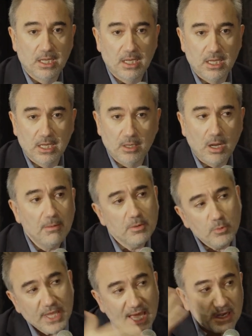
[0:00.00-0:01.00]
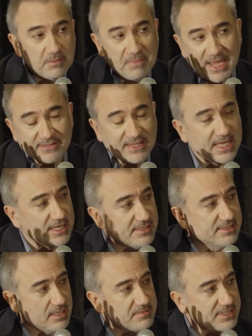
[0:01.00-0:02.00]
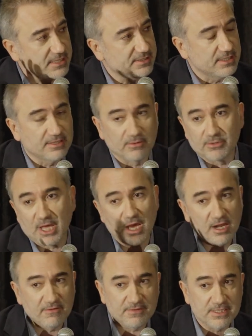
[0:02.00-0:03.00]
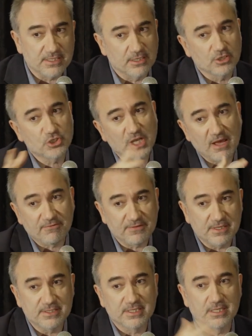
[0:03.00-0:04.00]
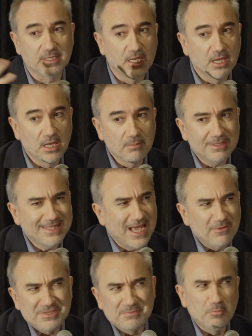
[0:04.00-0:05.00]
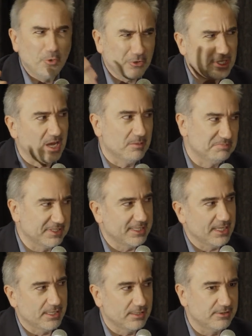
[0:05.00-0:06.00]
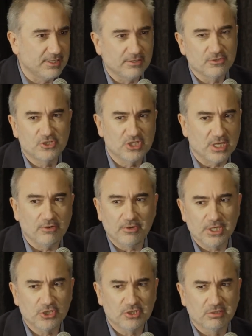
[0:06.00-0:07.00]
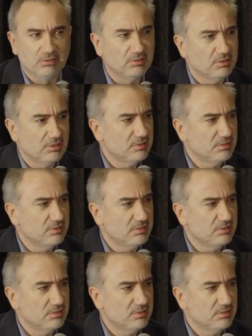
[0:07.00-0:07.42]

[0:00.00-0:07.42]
I mean, we had it back then in some sense that there were the Hanafis and the Shafis, but now it's more complicated. There's Generation